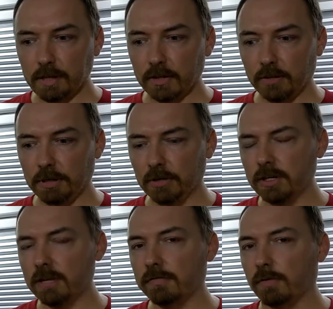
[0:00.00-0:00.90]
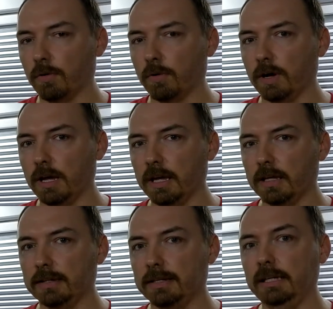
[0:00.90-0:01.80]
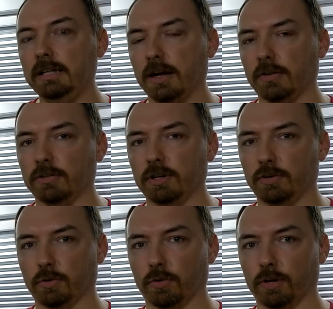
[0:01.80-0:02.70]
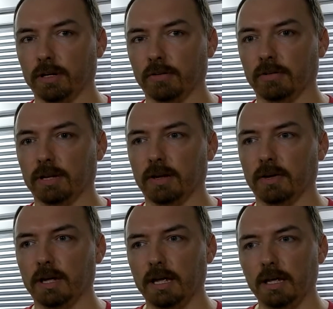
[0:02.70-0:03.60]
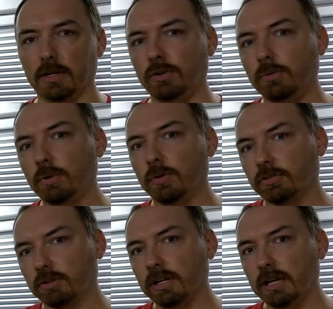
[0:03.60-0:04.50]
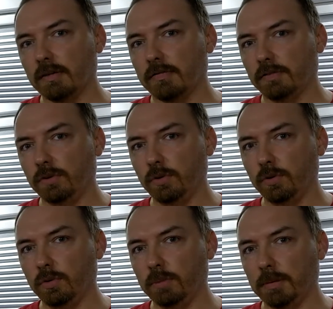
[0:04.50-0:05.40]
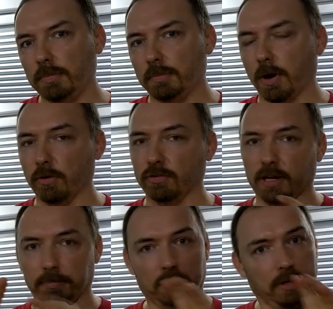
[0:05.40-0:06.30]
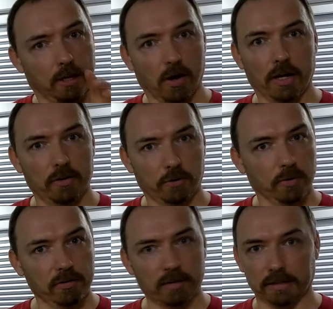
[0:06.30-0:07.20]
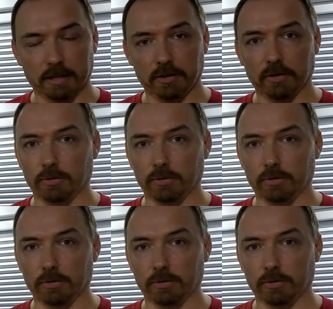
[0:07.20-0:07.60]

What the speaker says: You'd be looking for details in the drawings. Now, you will see a few people post up line drawings, like technical